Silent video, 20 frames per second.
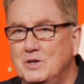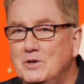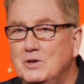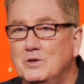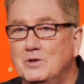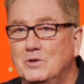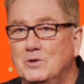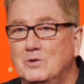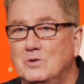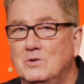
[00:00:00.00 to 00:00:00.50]

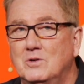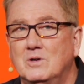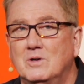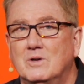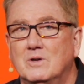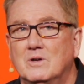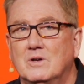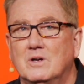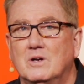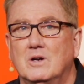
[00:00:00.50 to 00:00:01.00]
you
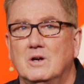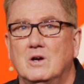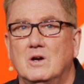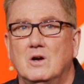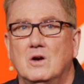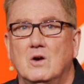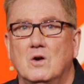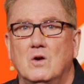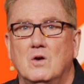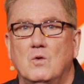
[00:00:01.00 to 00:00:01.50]

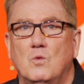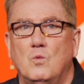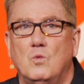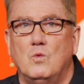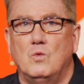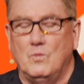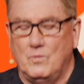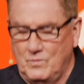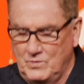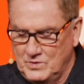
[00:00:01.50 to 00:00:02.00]

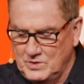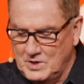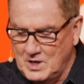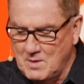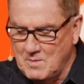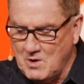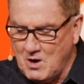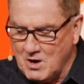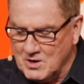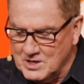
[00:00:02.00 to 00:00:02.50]

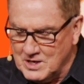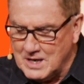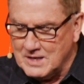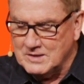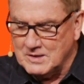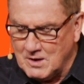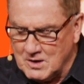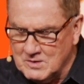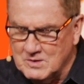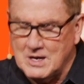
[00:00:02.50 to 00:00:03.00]

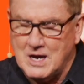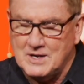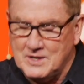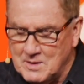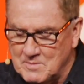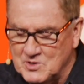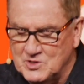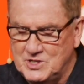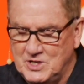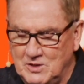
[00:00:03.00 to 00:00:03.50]

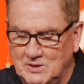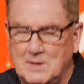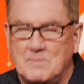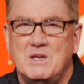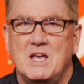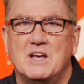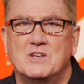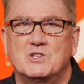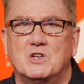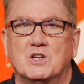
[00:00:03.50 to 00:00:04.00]

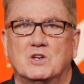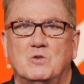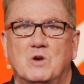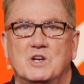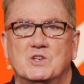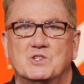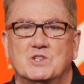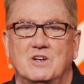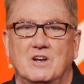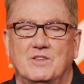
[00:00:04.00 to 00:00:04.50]
a
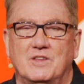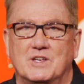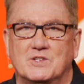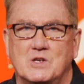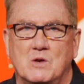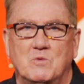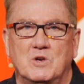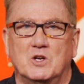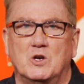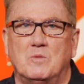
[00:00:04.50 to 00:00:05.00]
question on
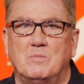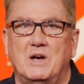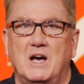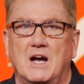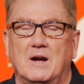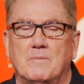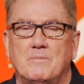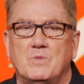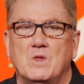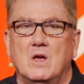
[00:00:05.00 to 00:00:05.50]
this. I want to go
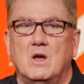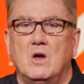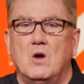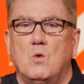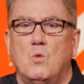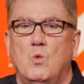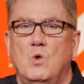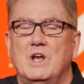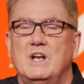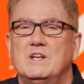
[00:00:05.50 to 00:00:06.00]
back.
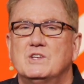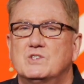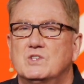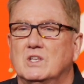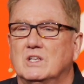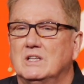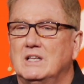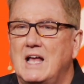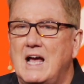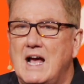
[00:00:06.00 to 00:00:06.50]
When is
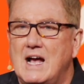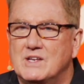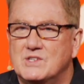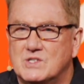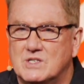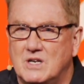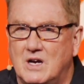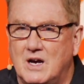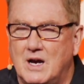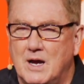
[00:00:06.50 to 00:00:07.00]
the
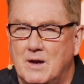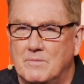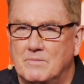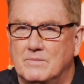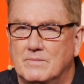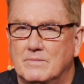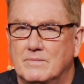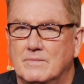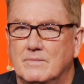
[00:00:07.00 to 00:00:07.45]
last time